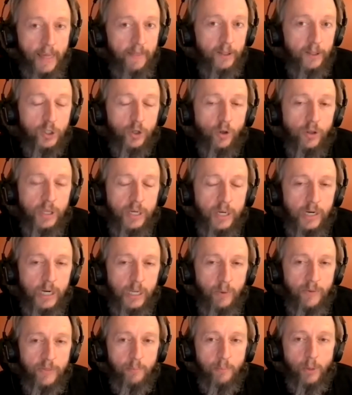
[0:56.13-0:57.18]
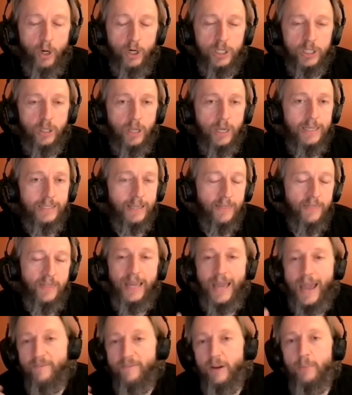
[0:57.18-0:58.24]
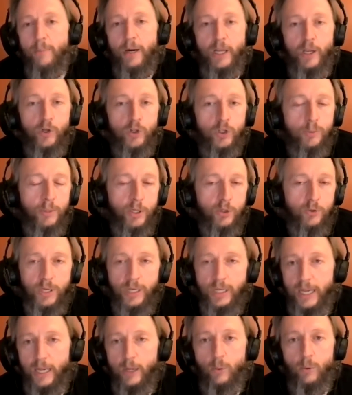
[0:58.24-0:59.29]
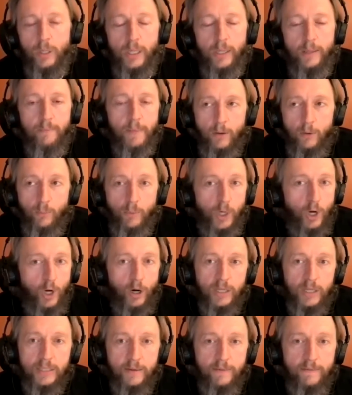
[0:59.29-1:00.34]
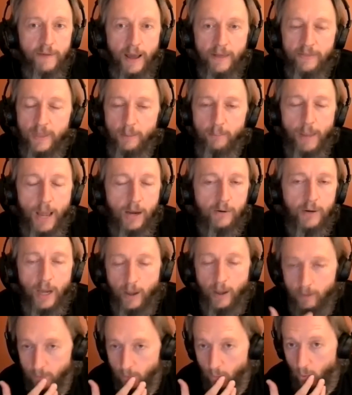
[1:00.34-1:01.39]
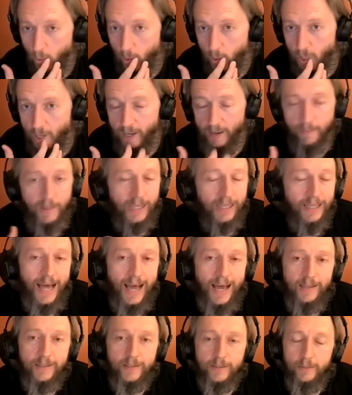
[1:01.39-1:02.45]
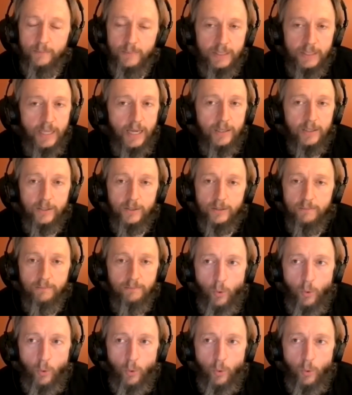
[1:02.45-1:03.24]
And then solidarity with the marginalized. I think everybody should be treated equally, you know, regardless of ethnic background or class, sex,